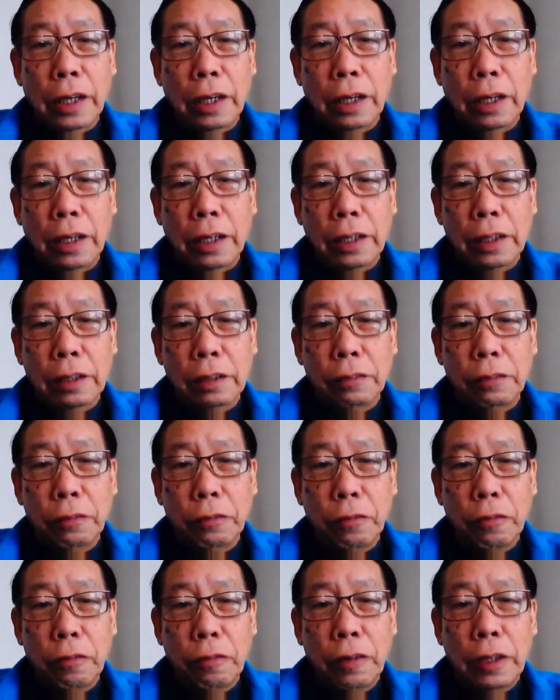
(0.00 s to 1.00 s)

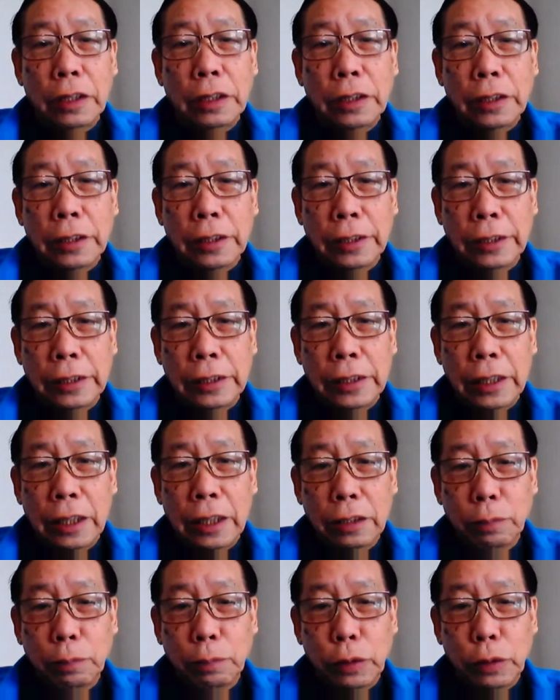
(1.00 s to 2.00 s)
And once the
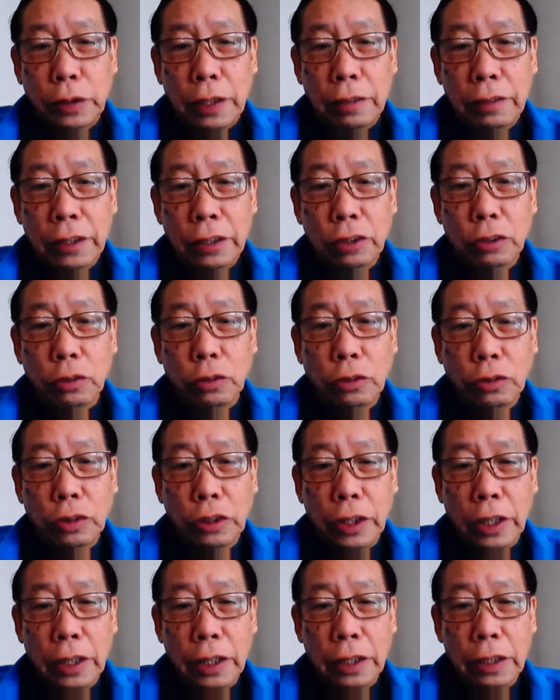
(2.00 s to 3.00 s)
seed has put down its
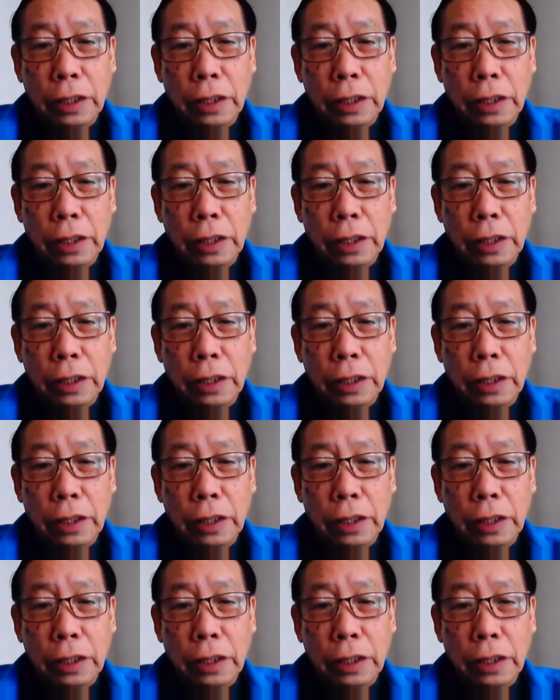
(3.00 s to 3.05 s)
roots